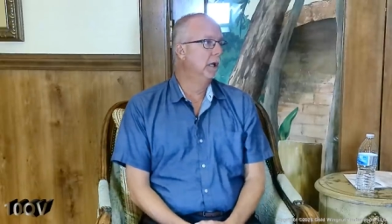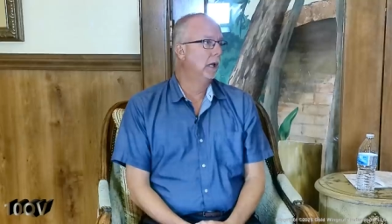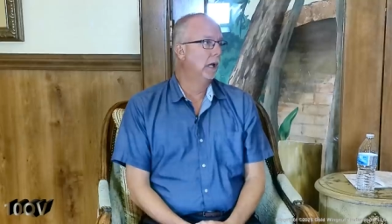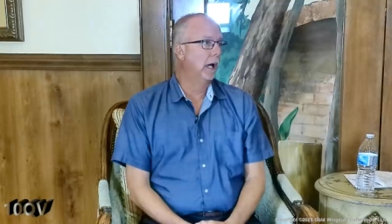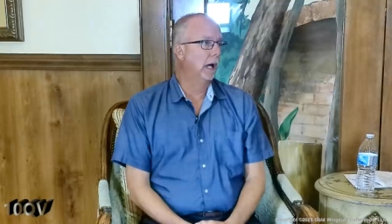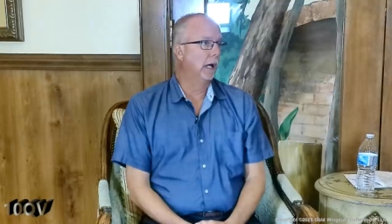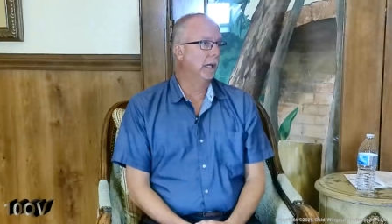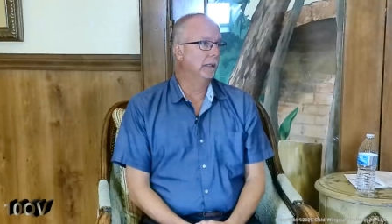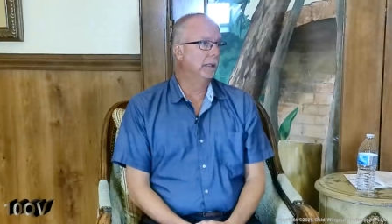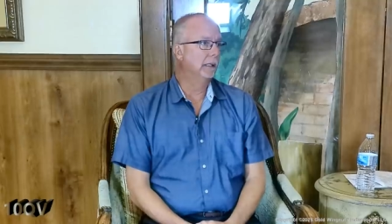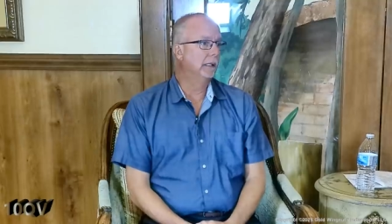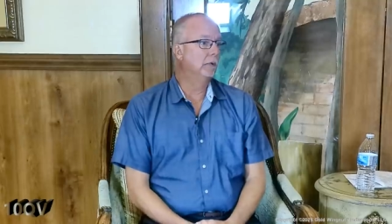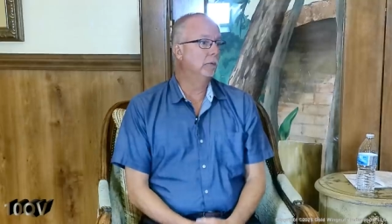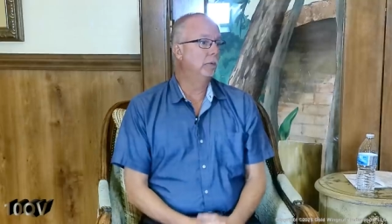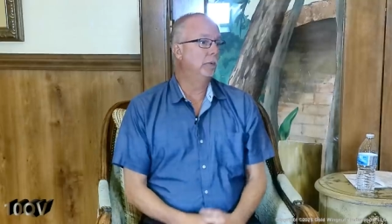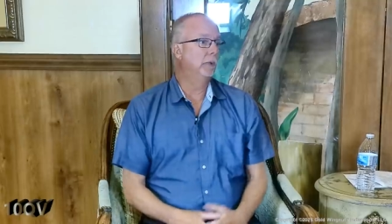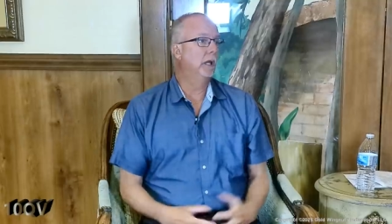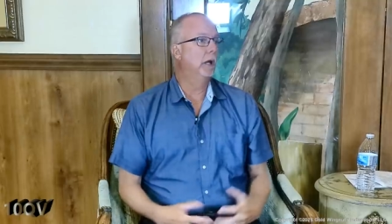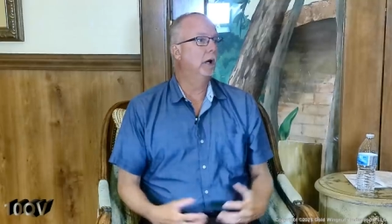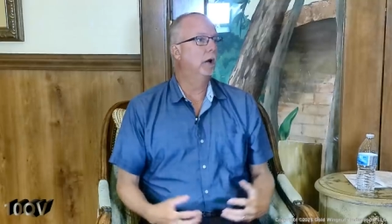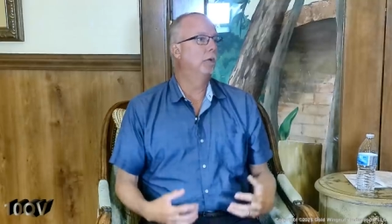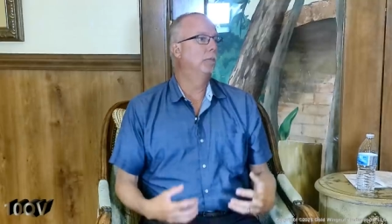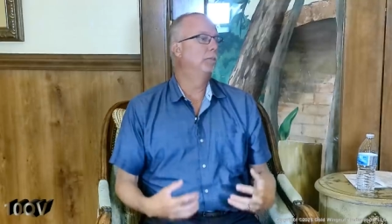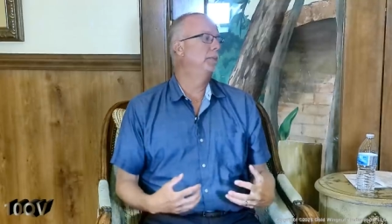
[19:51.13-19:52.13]
I think we
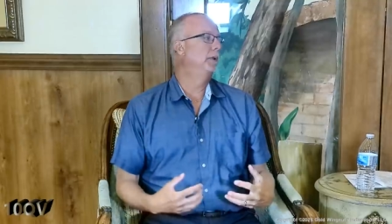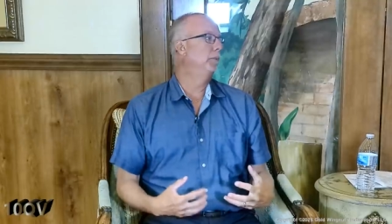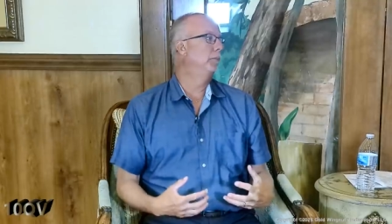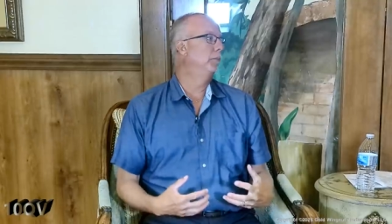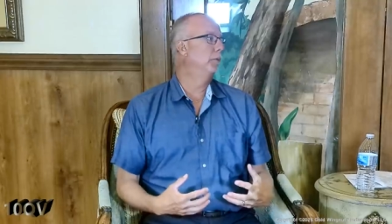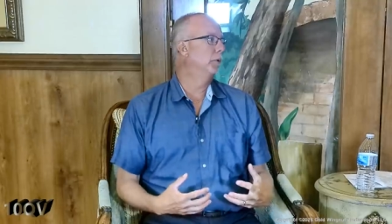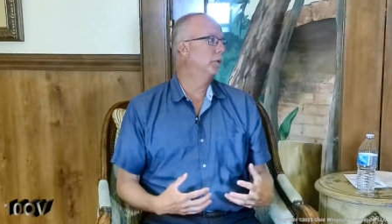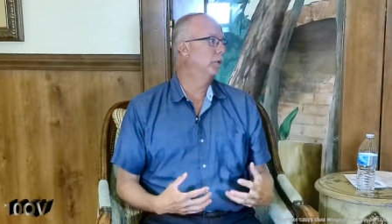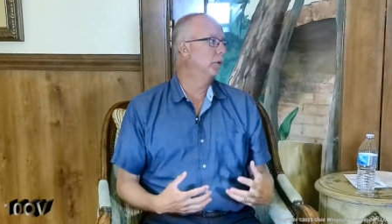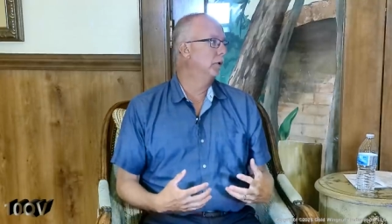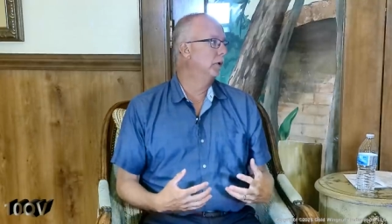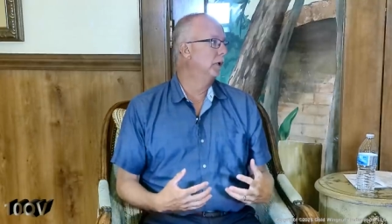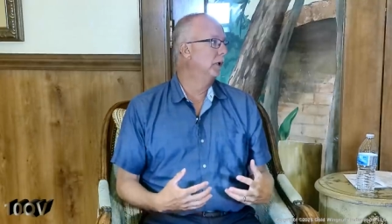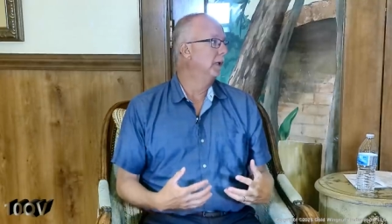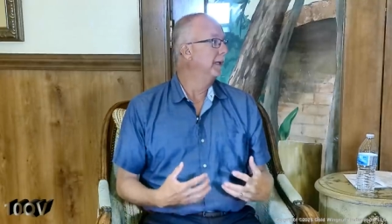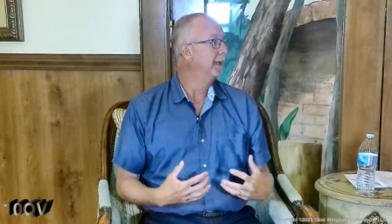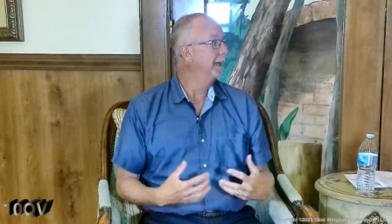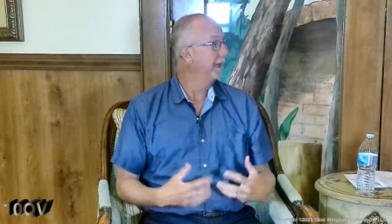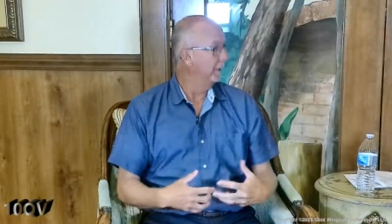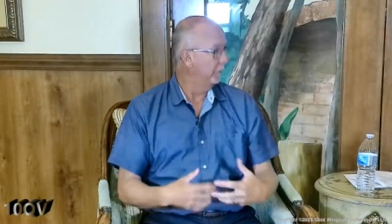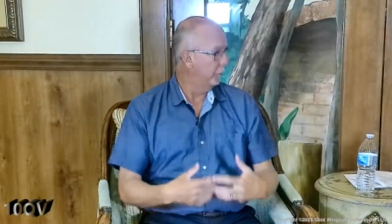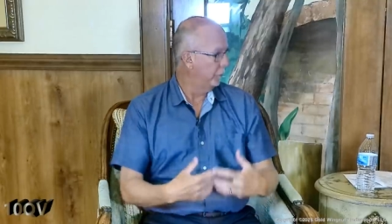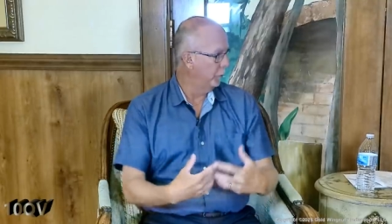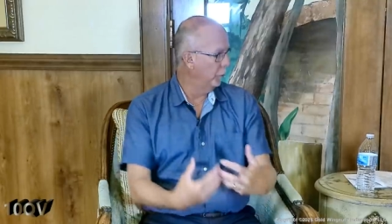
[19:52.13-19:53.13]
help people
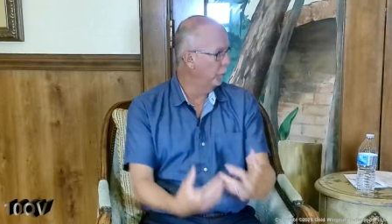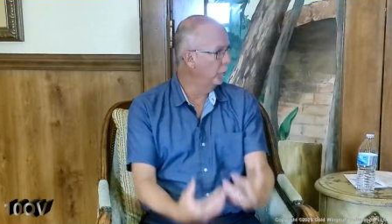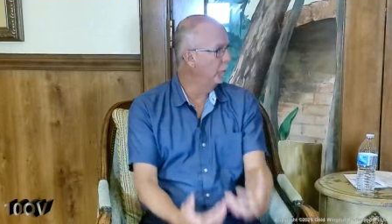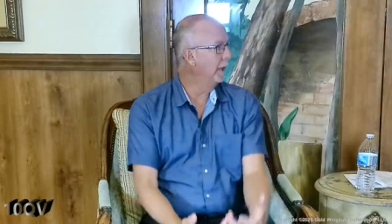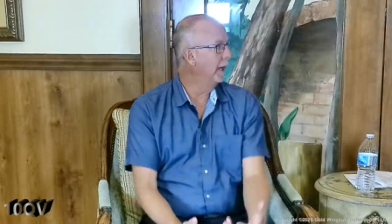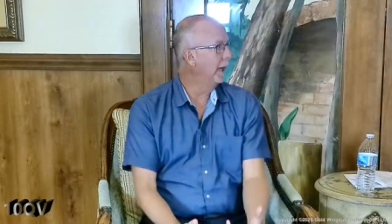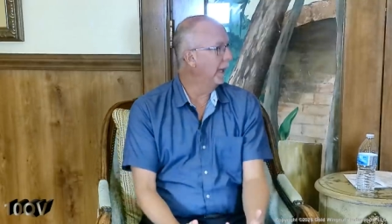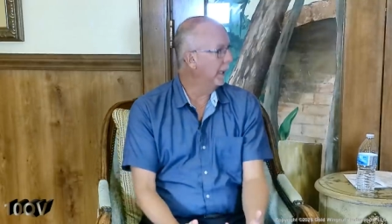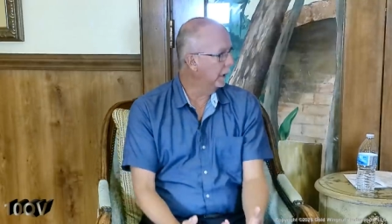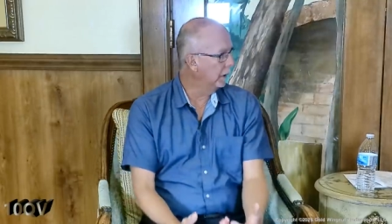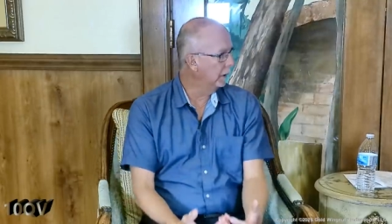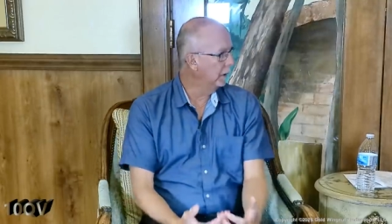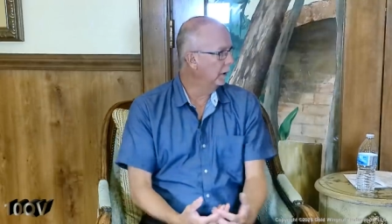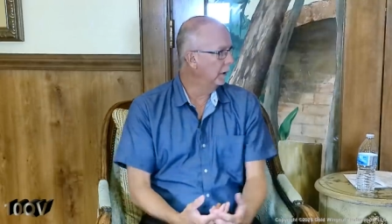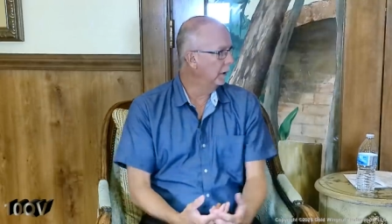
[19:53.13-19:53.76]
get through that